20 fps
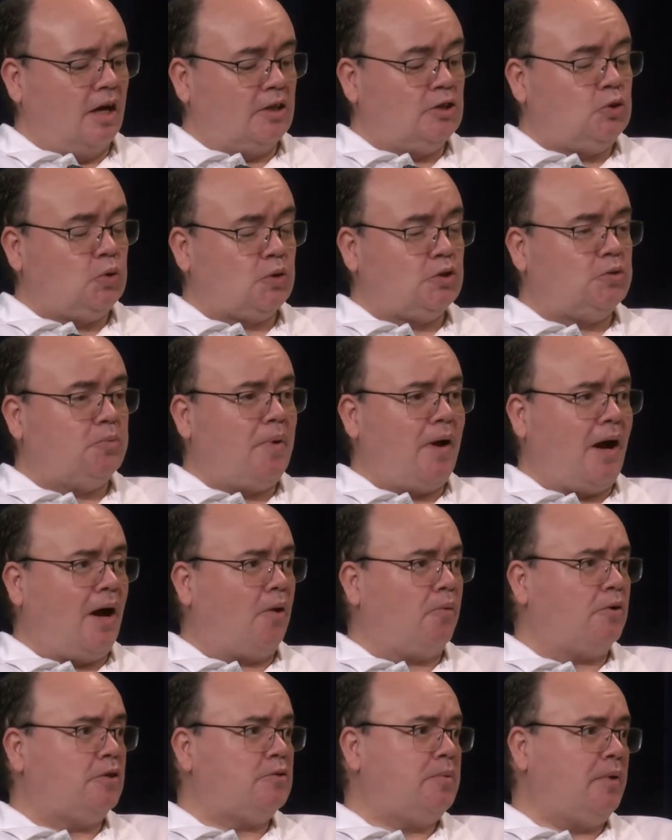Georgia
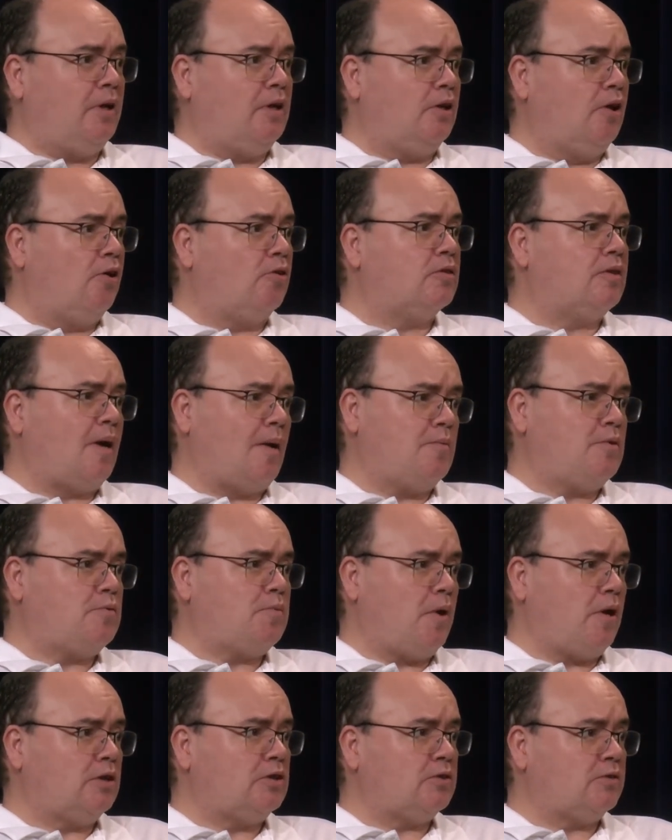Power has been a longtime
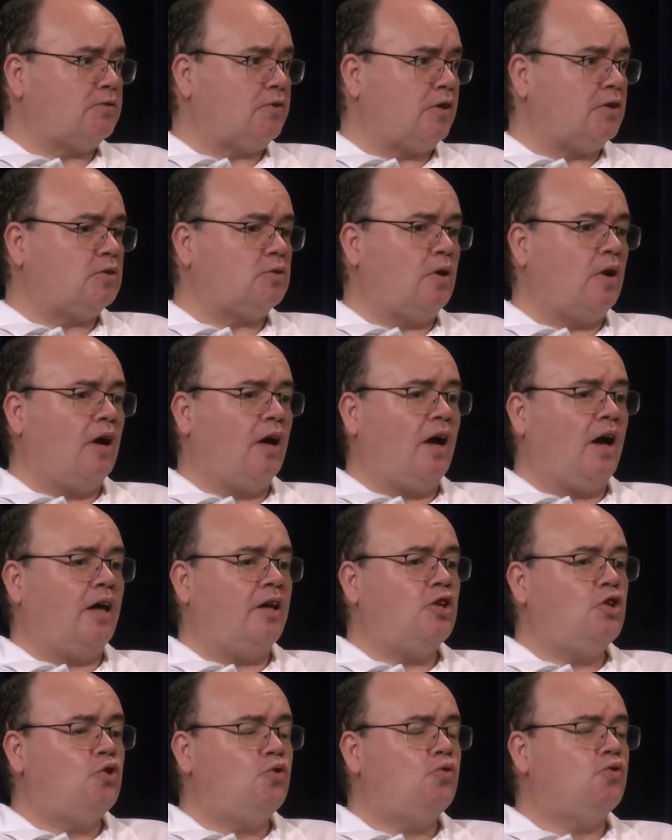sponsor for us. A
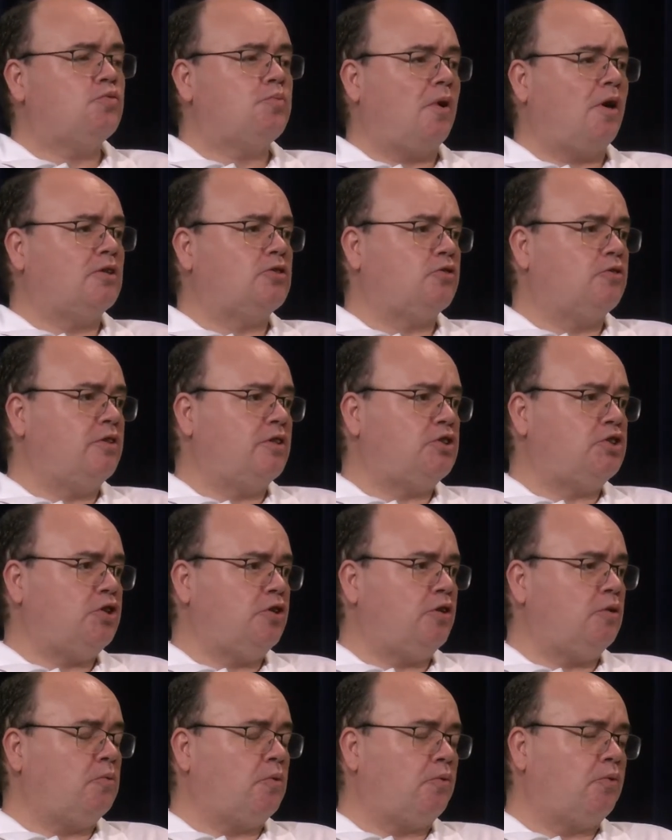new sponsor this
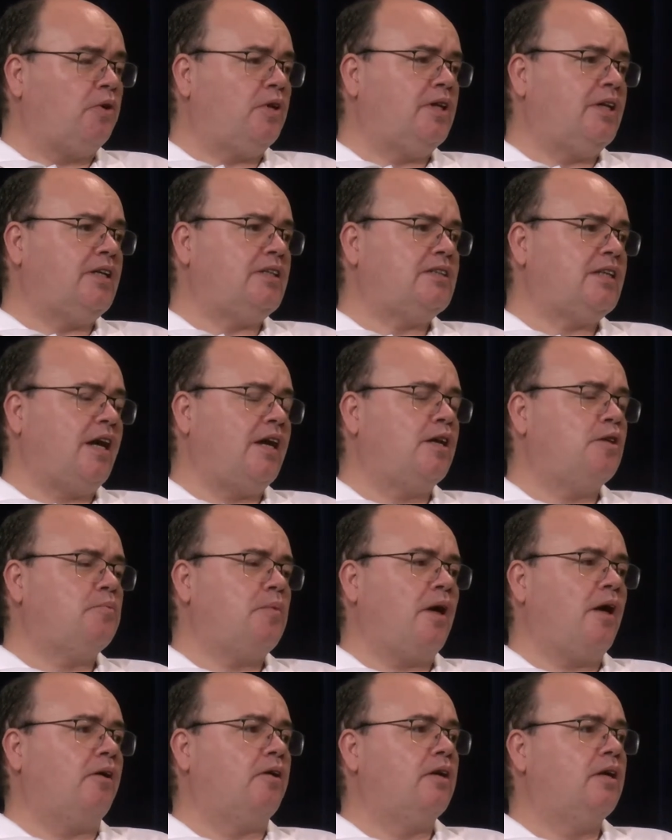year that we're really excited
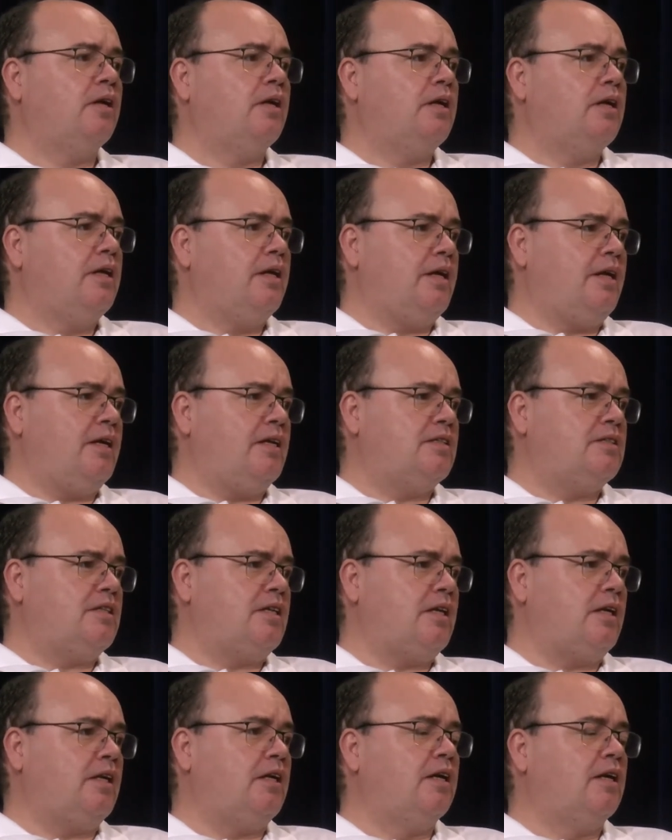about is
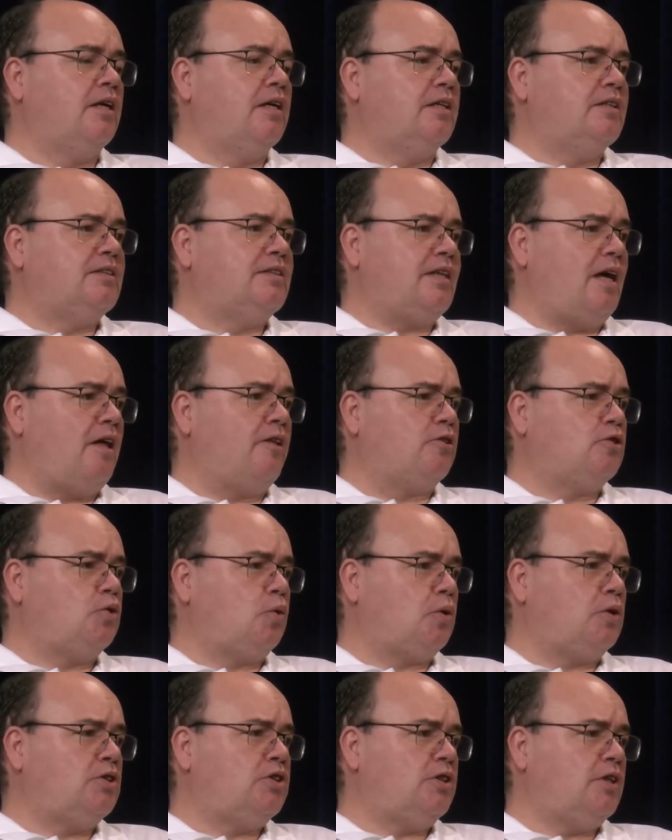the South
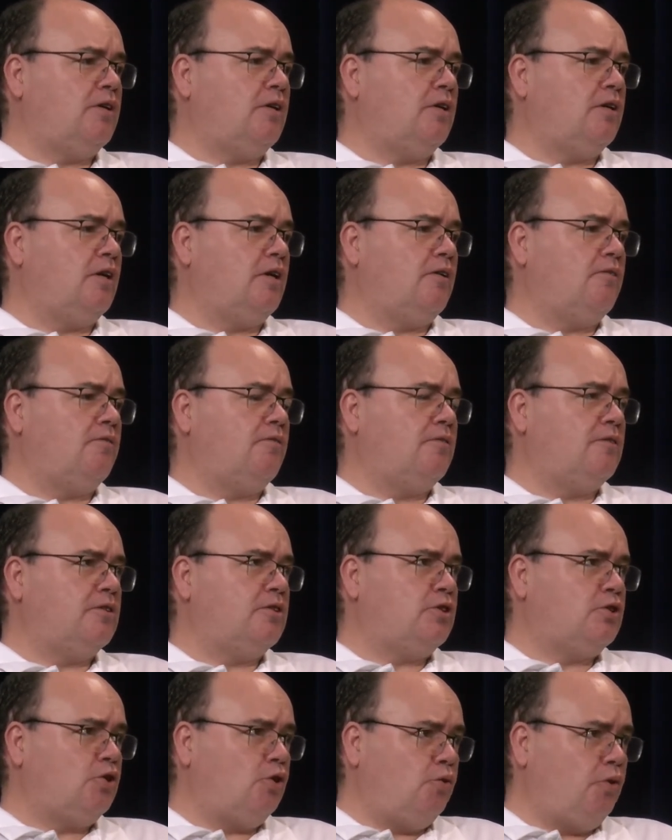Georgia
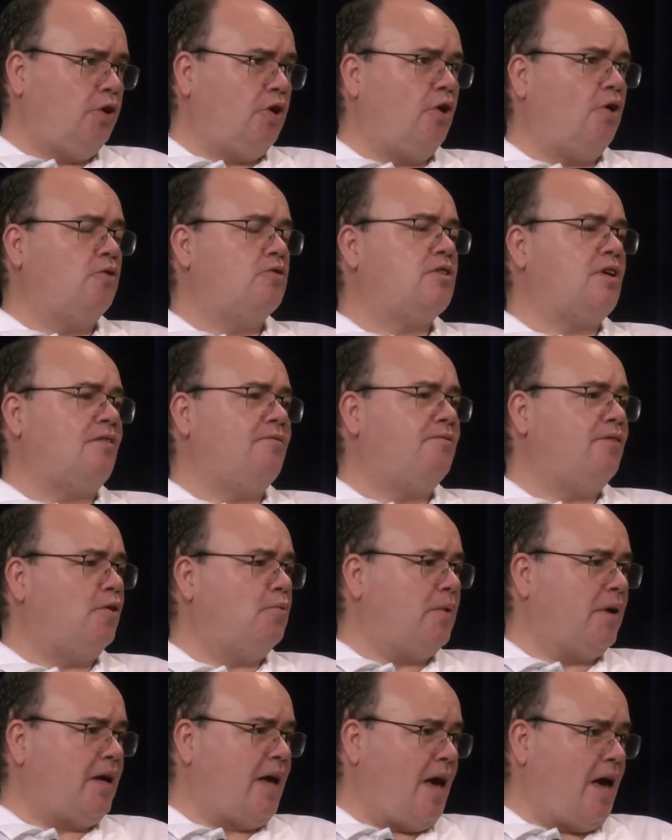Studios and
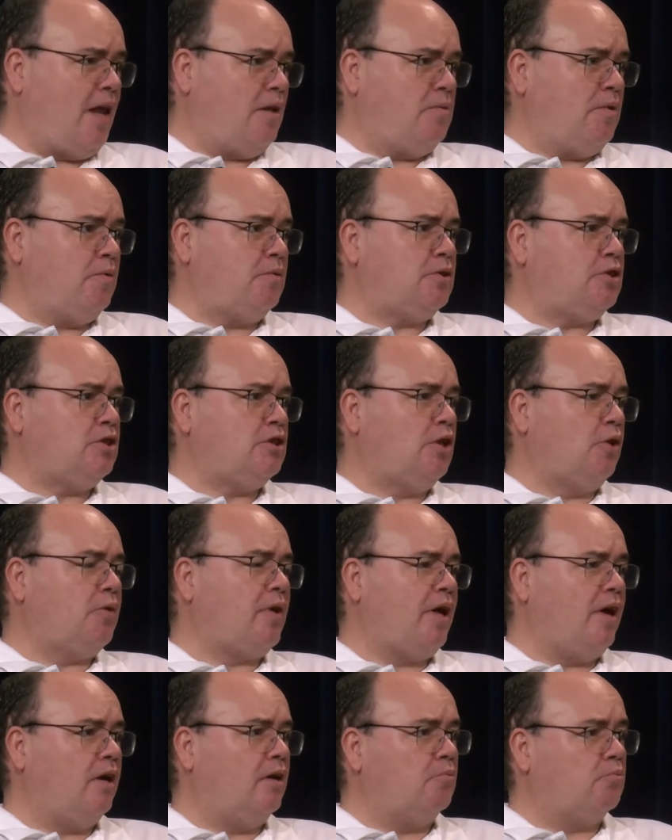Film Academy, which is
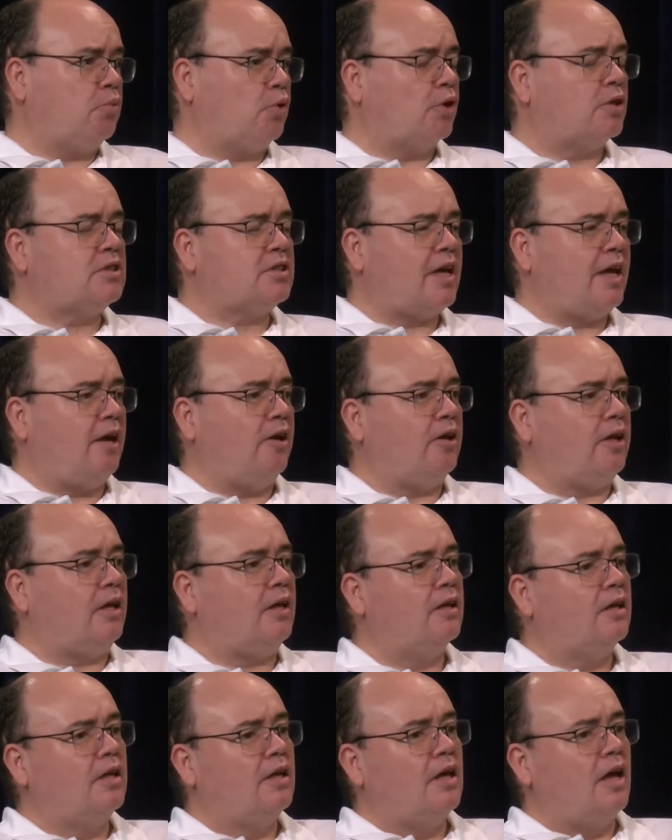located in Brooks
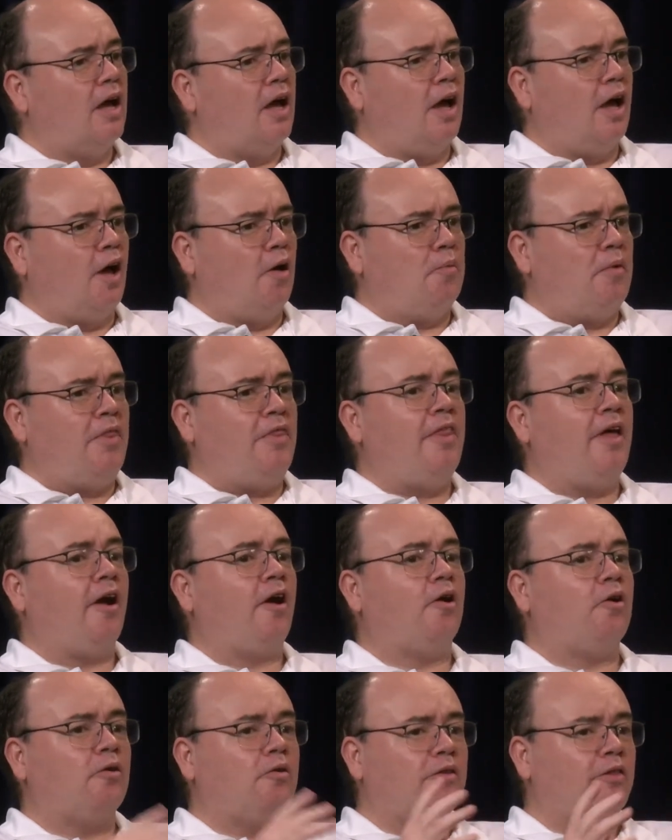County. And
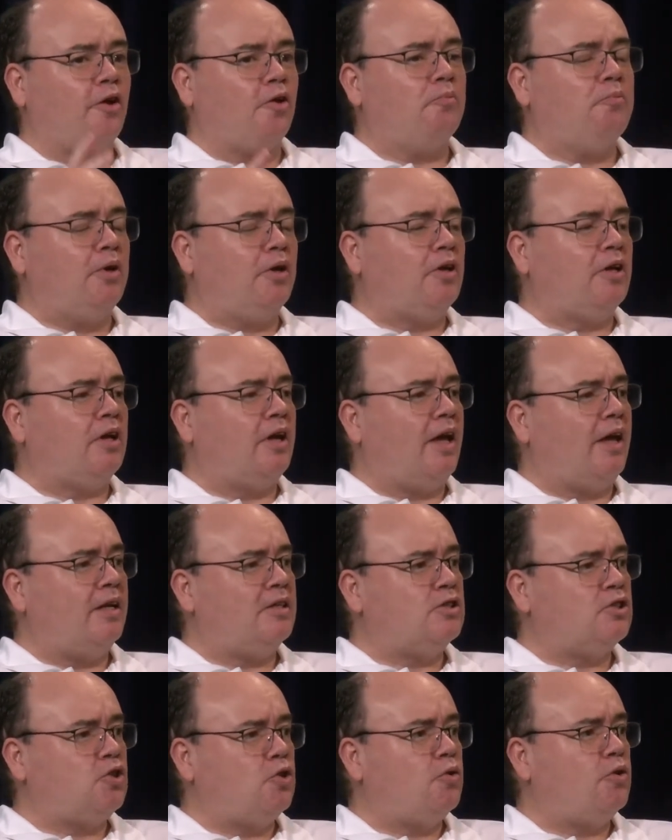they're building a
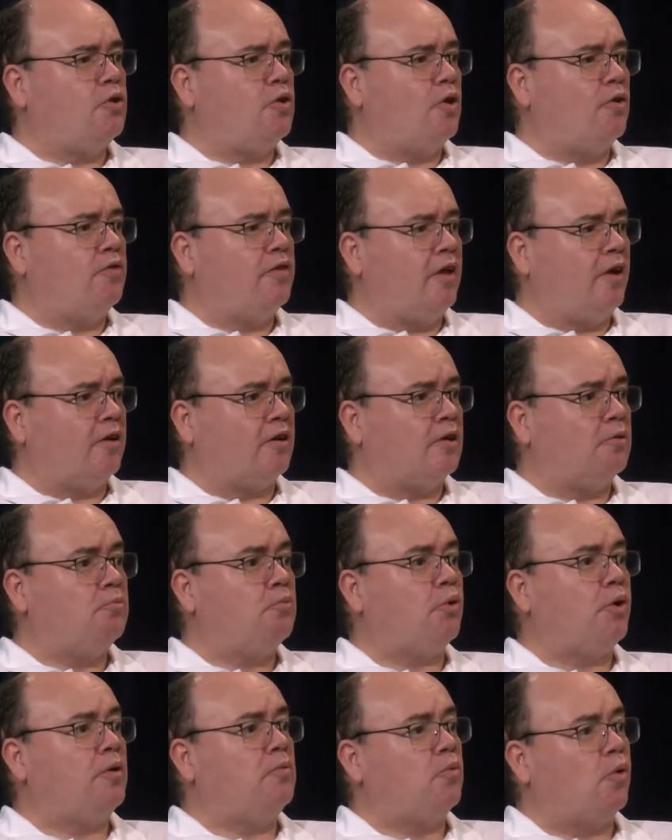studio over there to
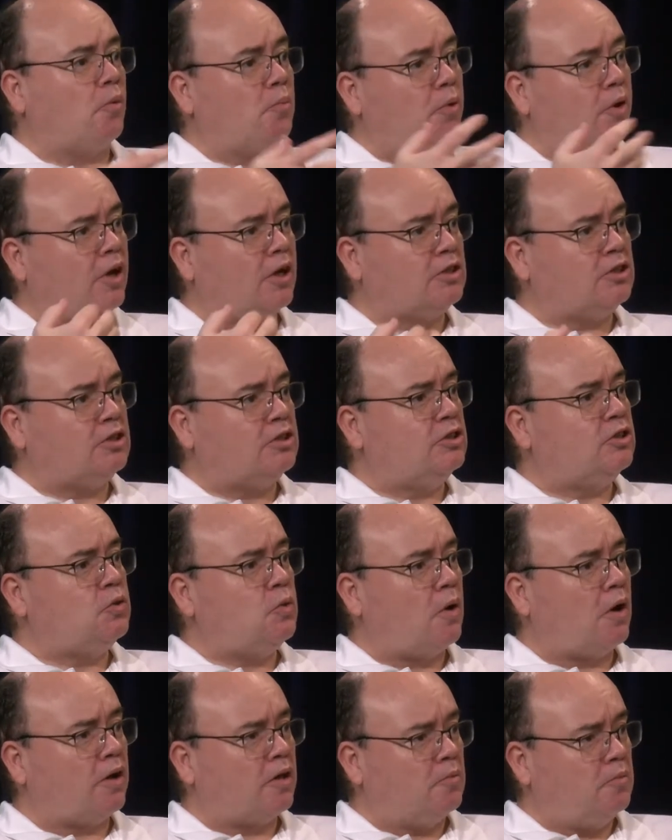bring more productions
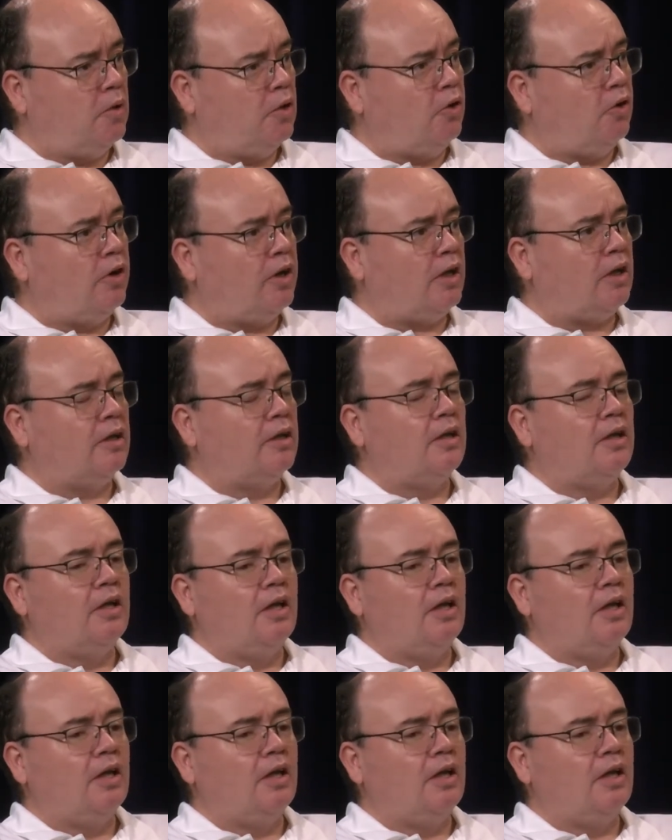to our community.